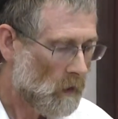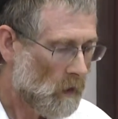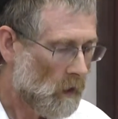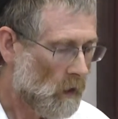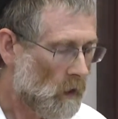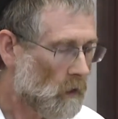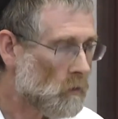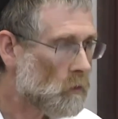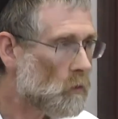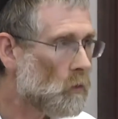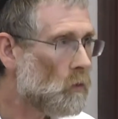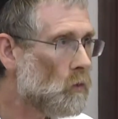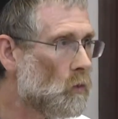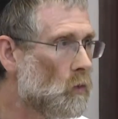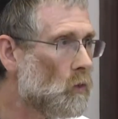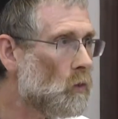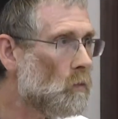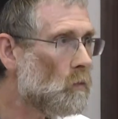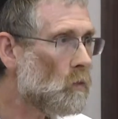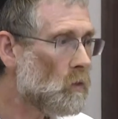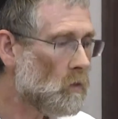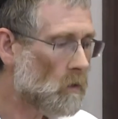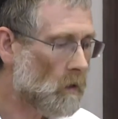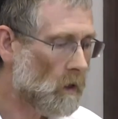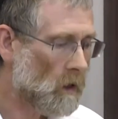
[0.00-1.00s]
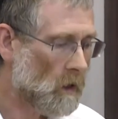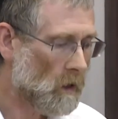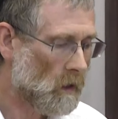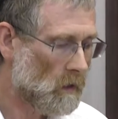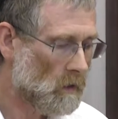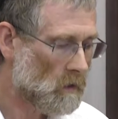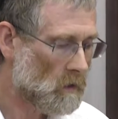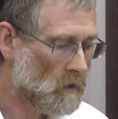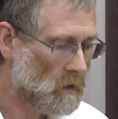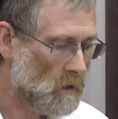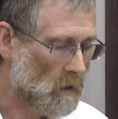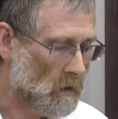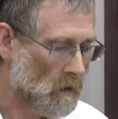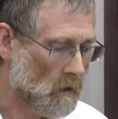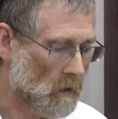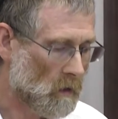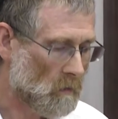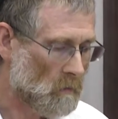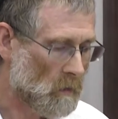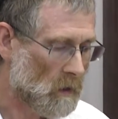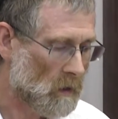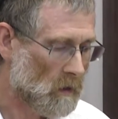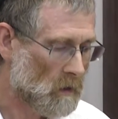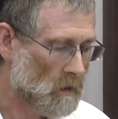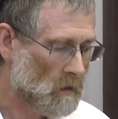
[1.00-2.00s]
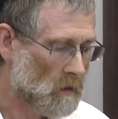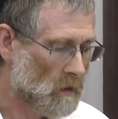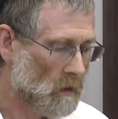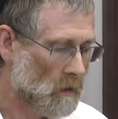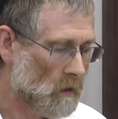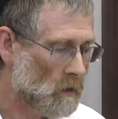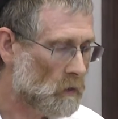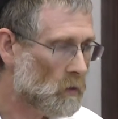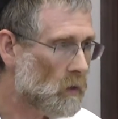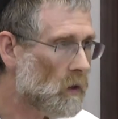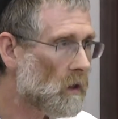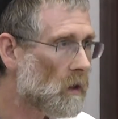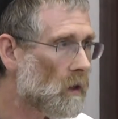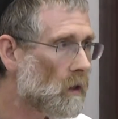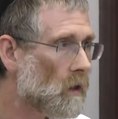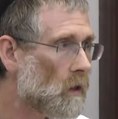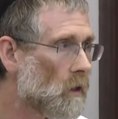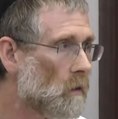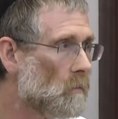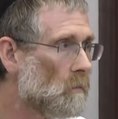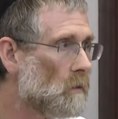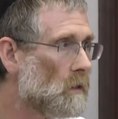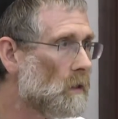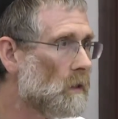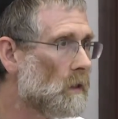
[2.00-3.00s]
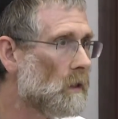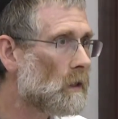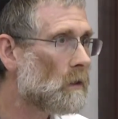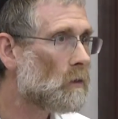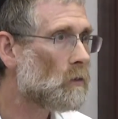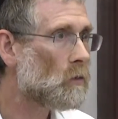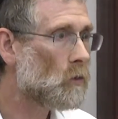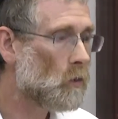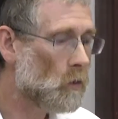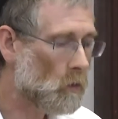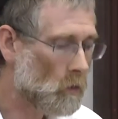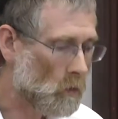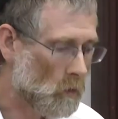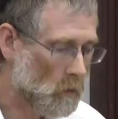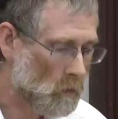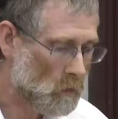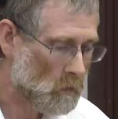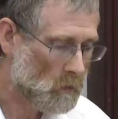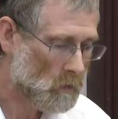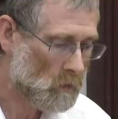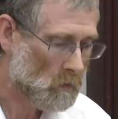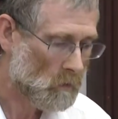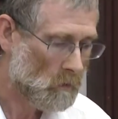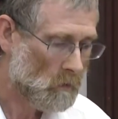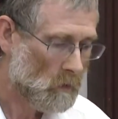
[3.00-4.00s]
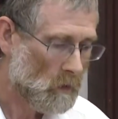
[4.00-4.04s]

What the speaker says: And new moon sightings must increasingly be ignored